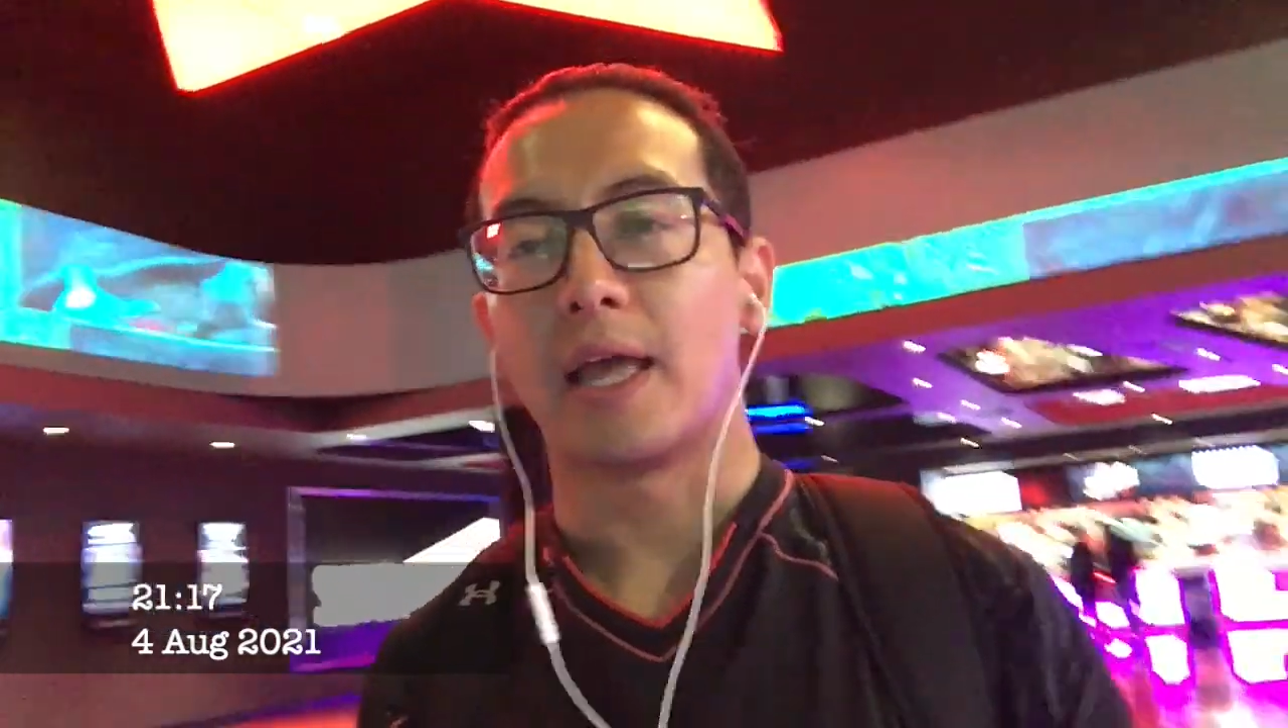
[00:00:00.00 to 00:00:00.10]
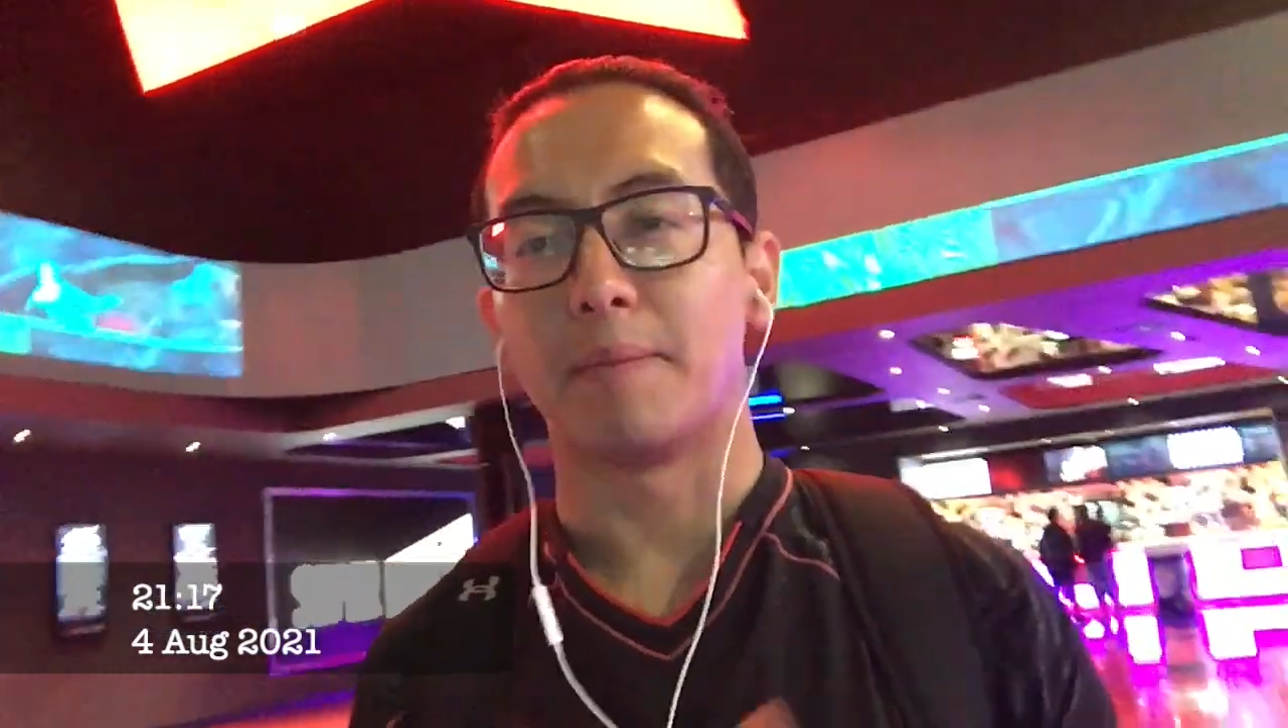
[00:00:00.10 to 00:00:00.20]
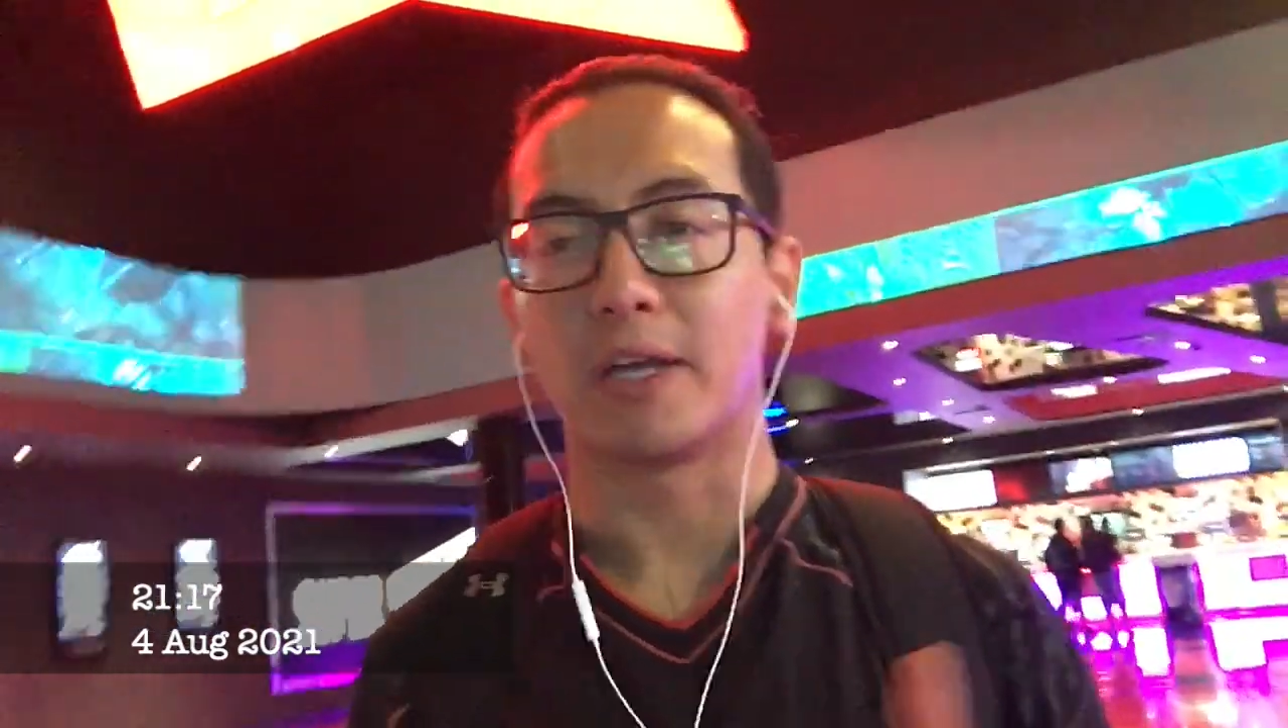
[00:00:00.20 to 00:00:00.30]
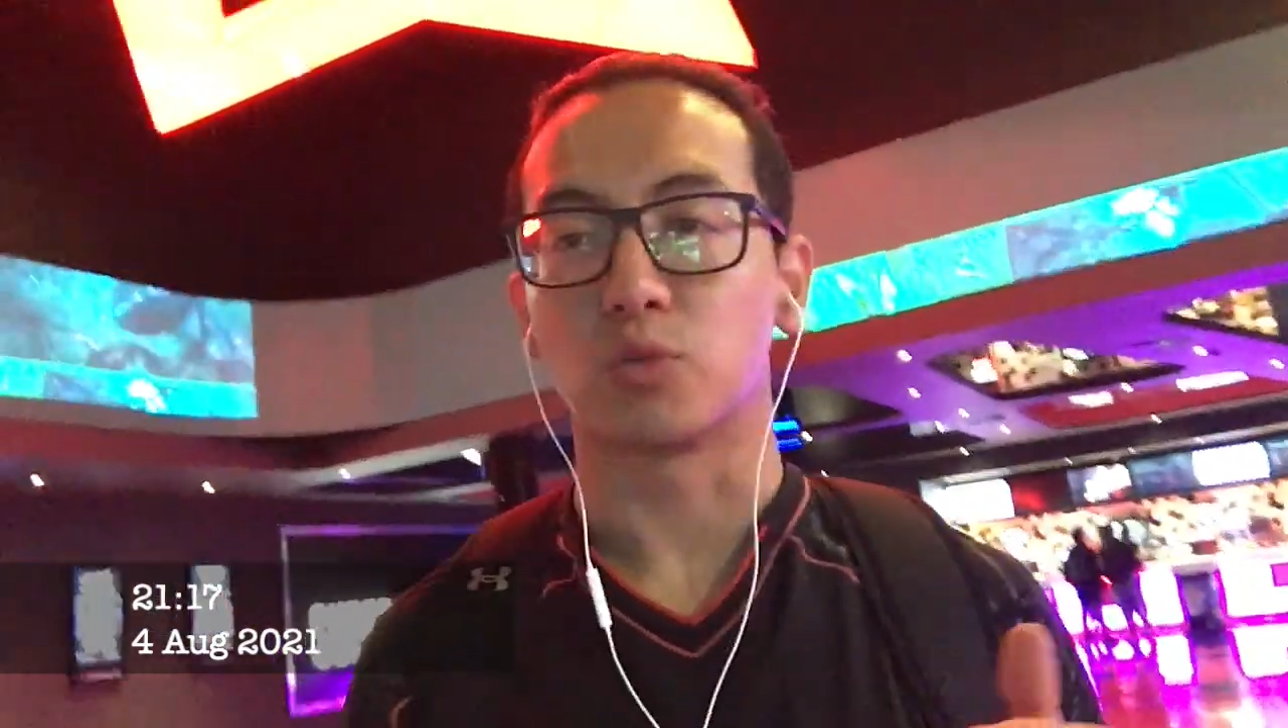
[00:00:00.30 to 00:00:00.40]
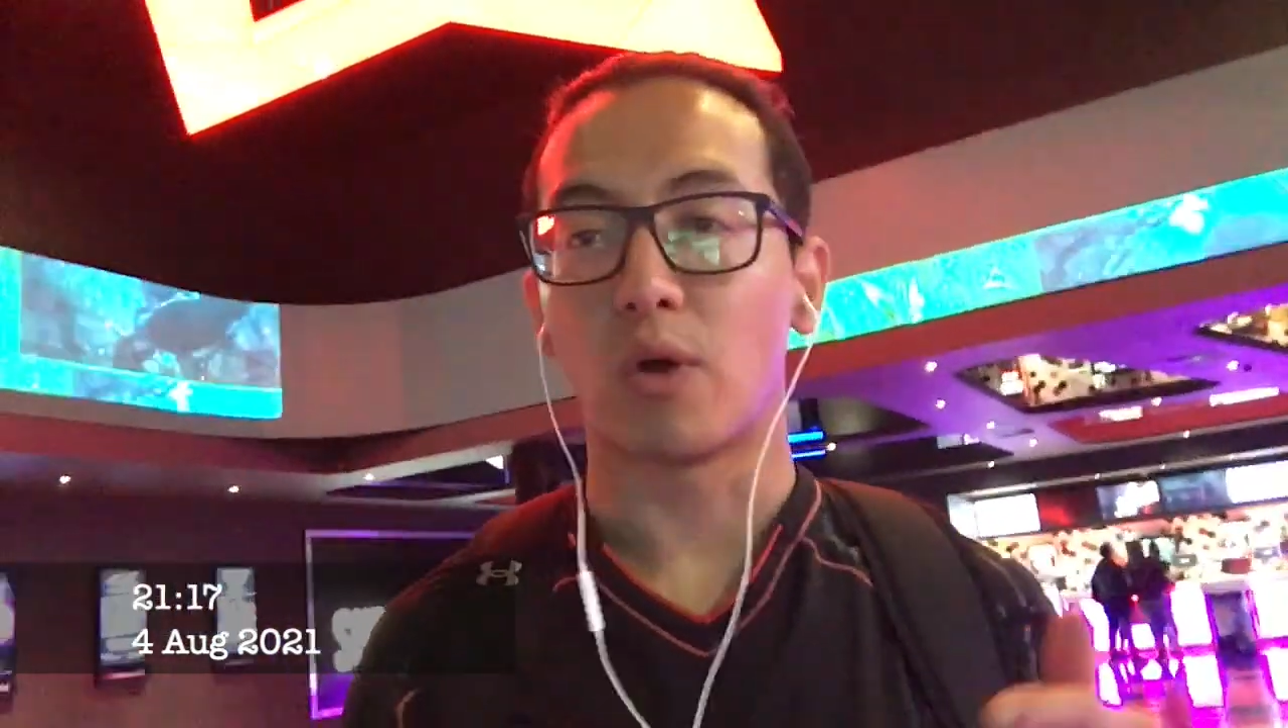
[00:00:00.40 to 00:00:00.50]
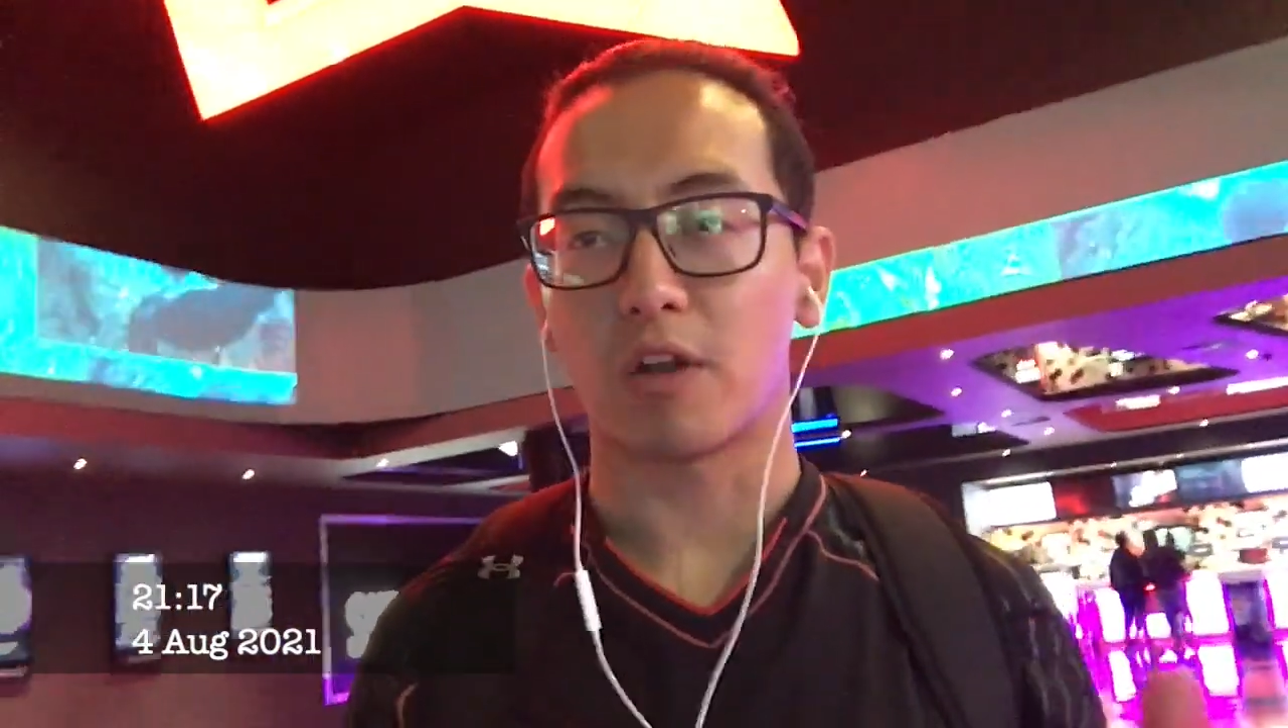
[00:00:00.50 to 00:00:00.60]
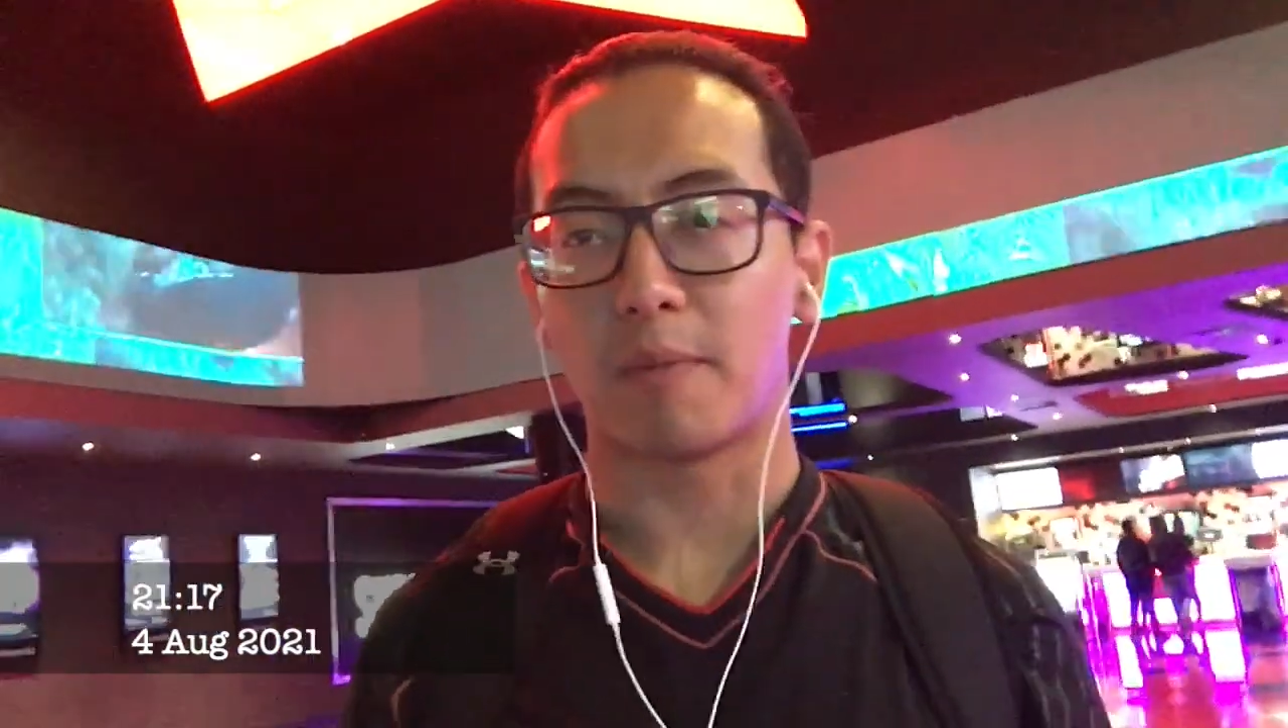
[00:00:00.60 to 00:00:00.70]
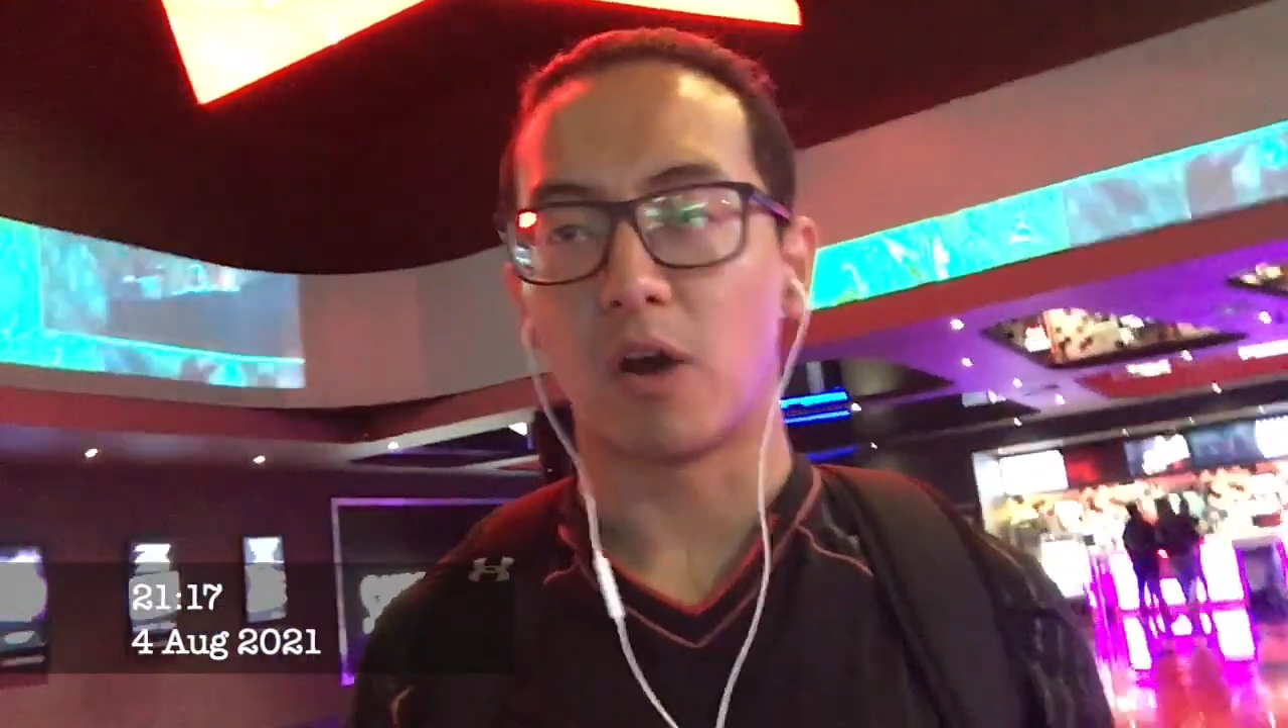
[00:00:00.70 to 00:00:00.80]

Because one of my